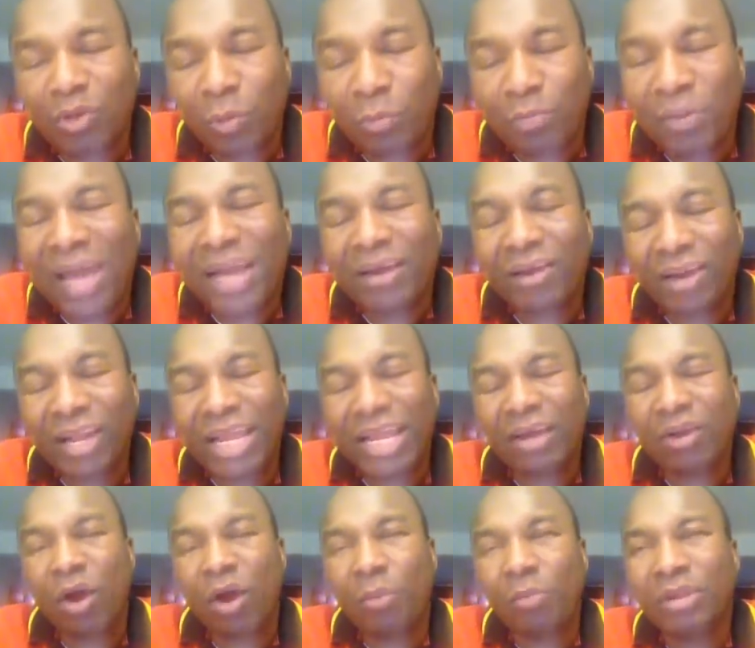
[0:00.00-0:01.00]
beggarly
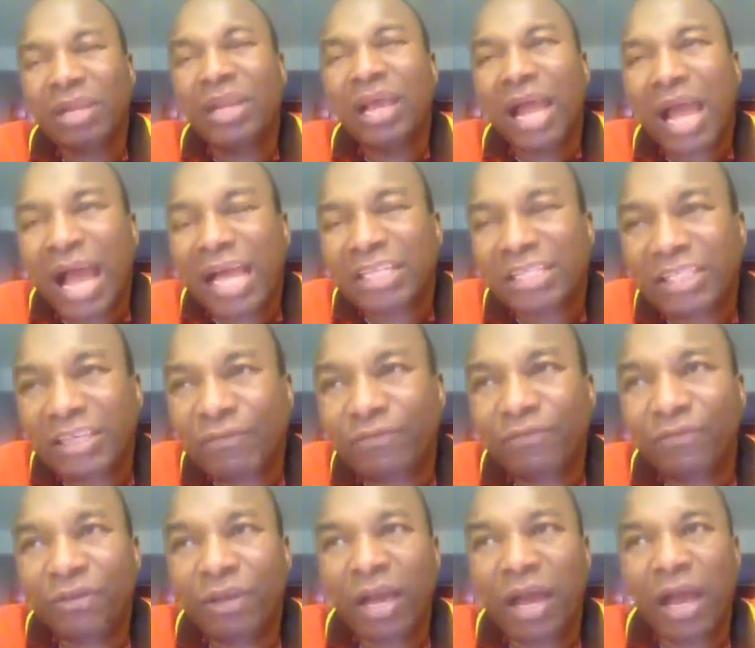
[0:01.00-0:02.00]
coming as
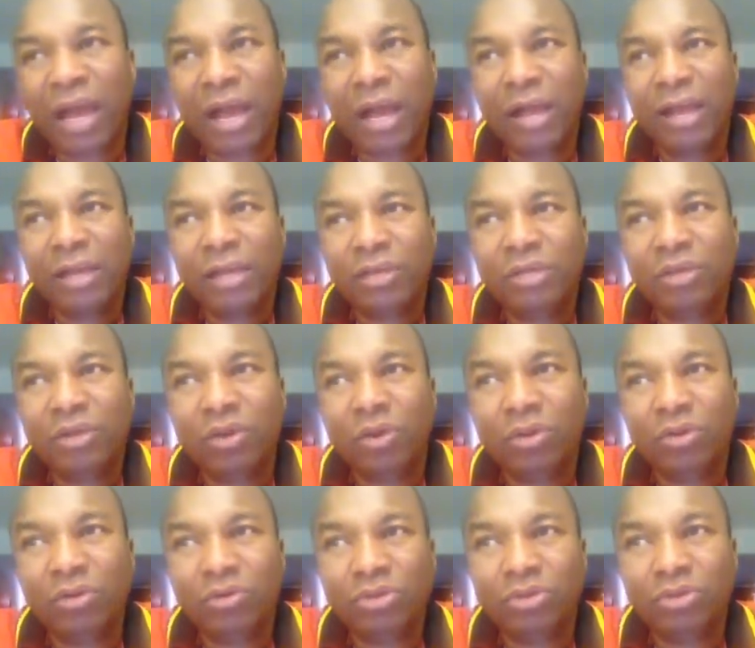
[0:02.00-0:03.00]
if, he's
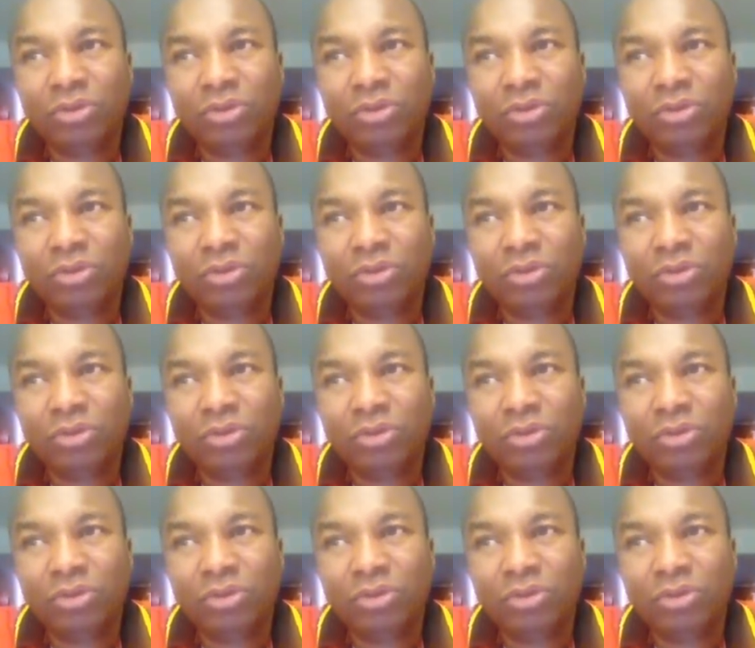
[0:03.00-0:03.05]
not